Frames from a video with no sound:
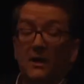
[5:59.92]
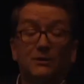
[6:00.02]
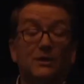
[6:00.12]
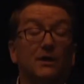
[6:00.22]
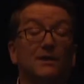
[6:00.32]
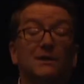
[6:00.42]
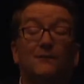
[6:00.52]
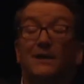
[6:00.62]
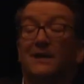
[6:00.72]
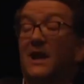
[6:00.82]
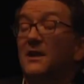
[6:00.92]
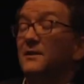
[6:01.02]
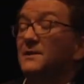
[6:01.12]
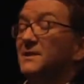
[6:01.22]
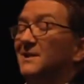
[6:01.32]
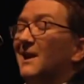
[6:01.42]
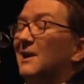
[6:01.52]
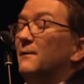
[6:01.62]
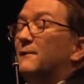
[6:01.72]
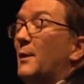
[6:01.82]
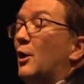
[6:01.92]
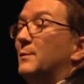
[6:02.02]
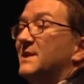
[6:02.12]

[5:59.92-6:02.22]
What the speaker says: Alternatively, again, this is a clip from Holby